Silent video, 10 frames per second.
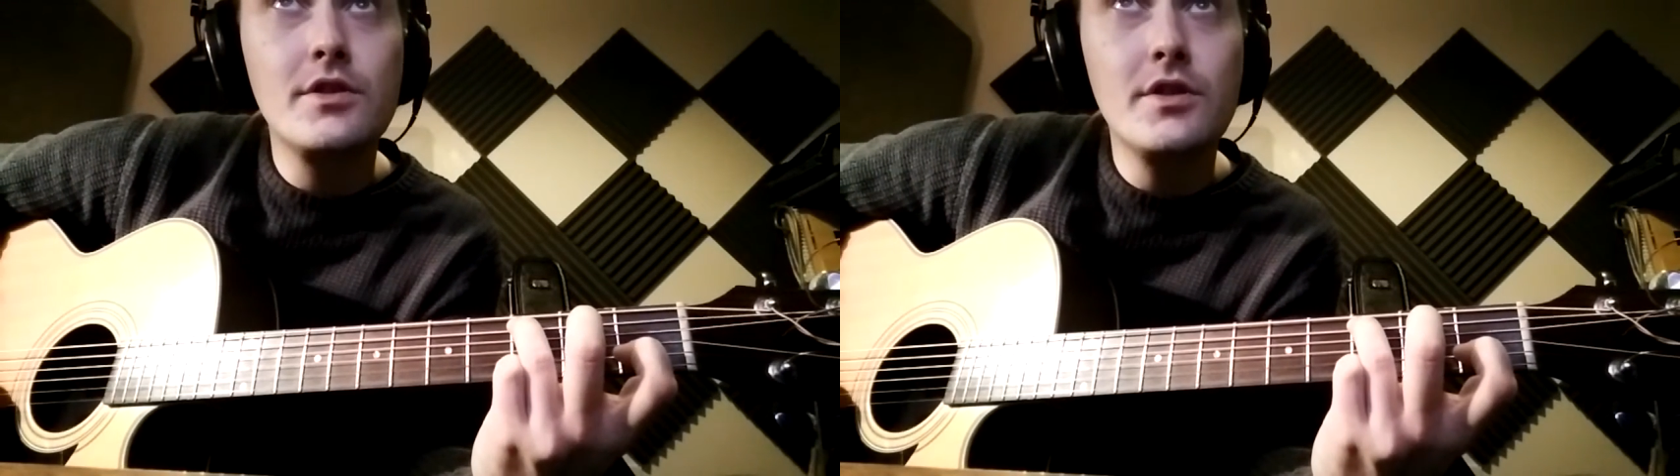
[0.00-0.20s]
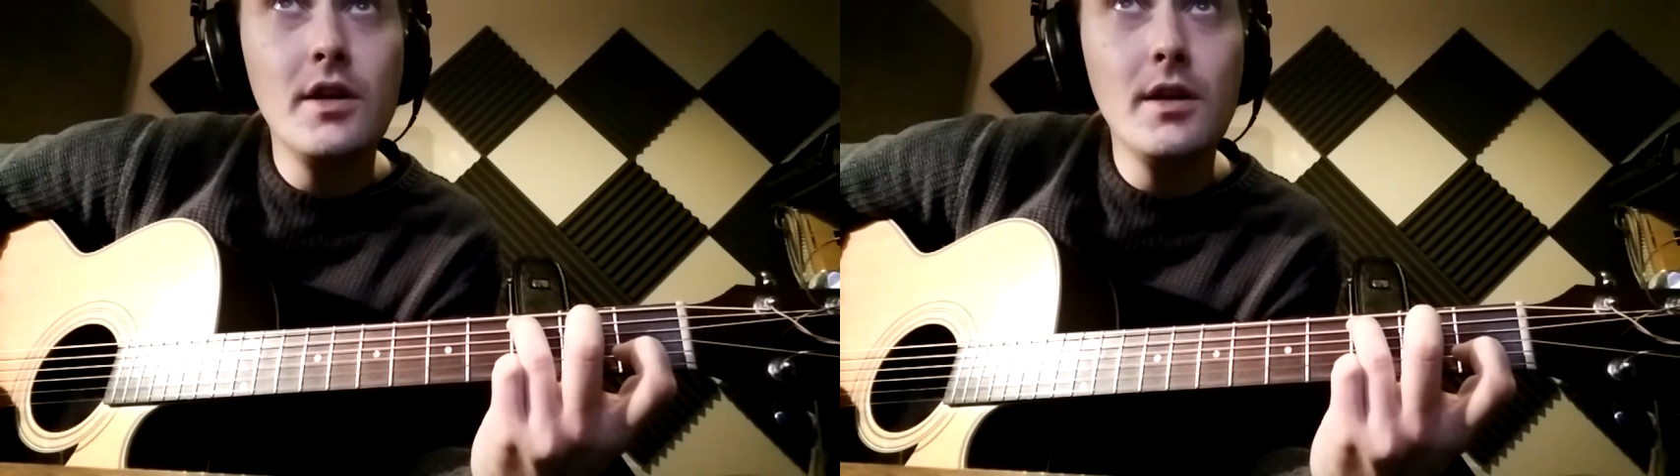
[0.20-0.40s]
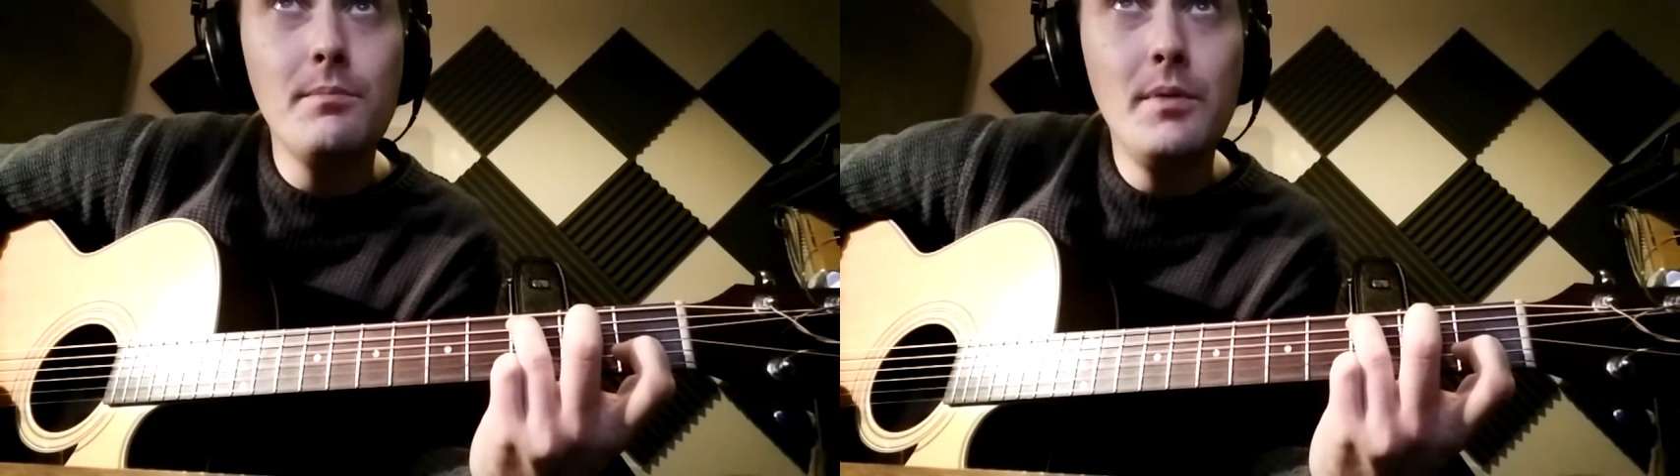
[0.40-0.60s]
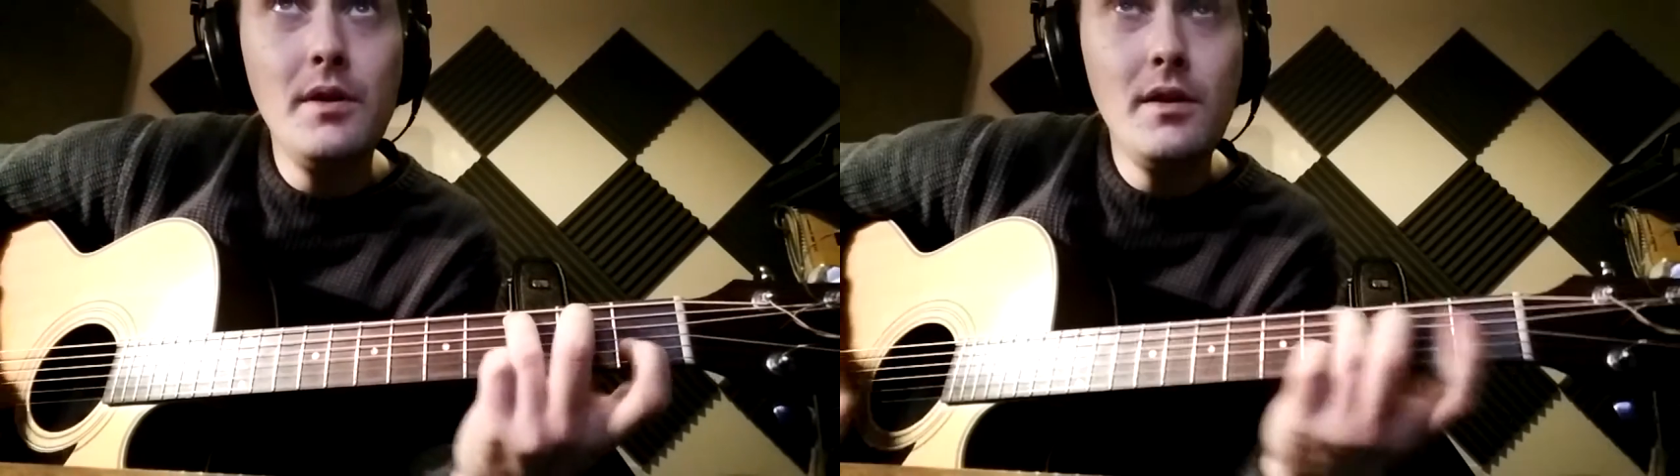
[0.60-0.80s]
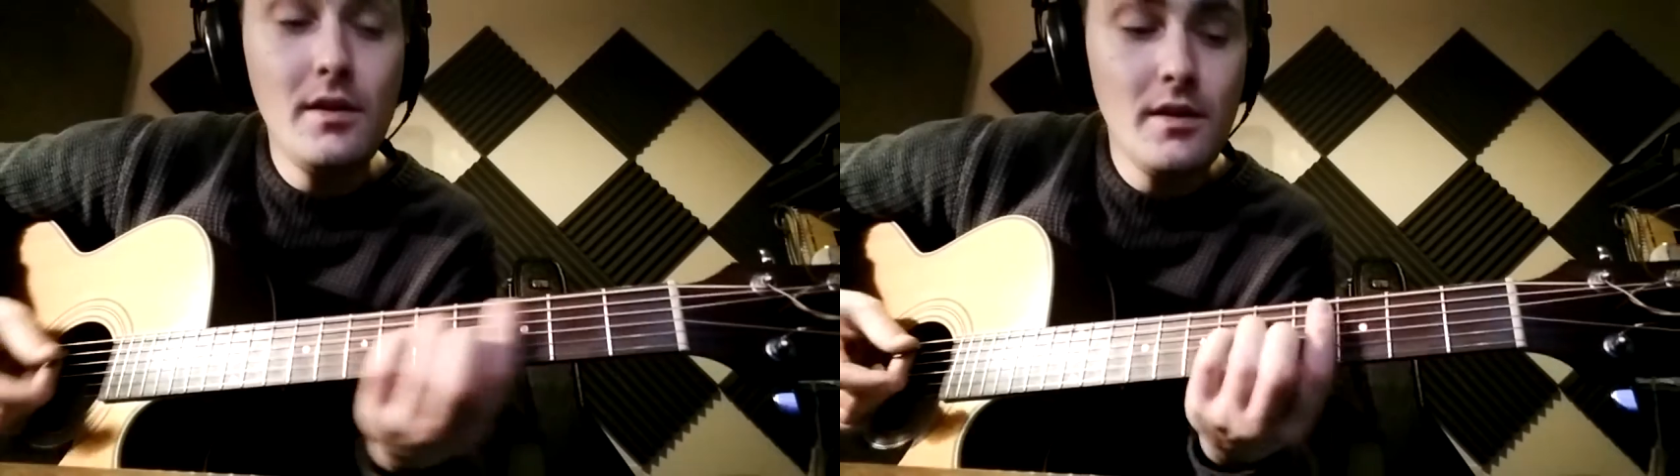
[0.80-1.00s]

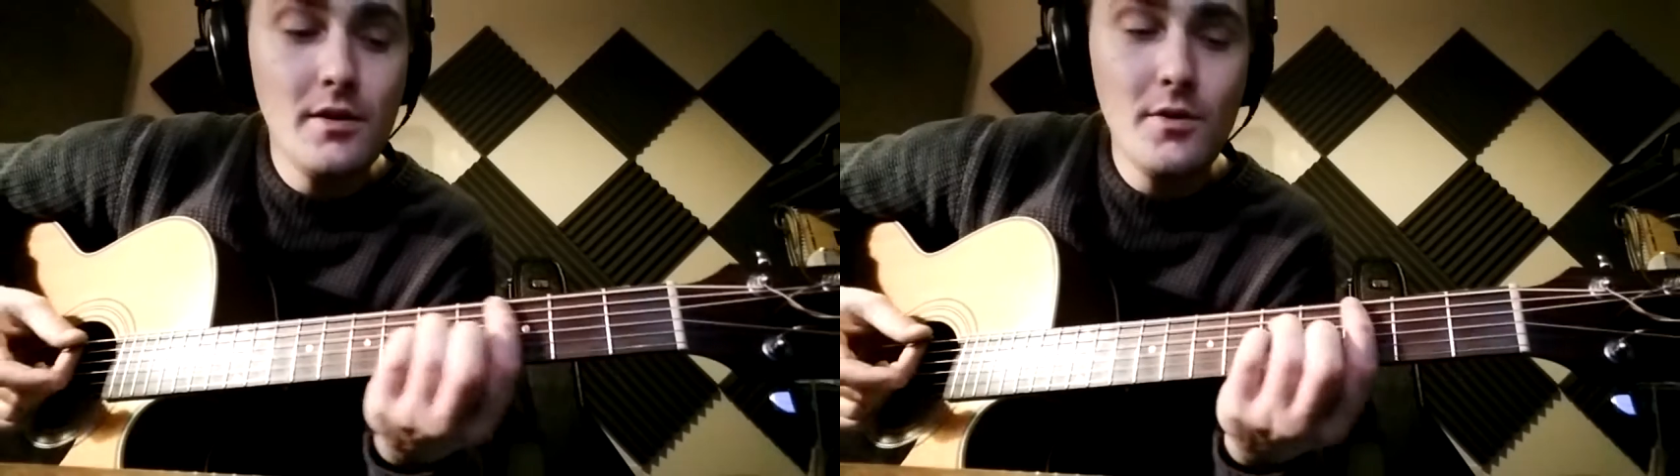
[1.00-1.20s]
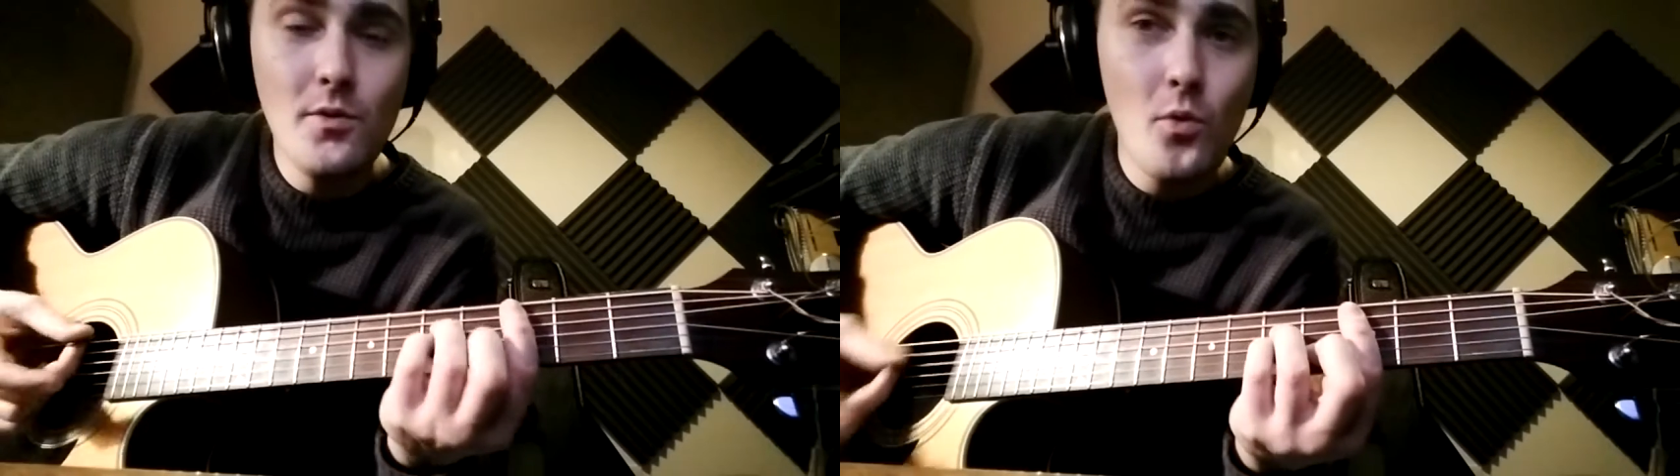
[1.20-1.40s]
shopping and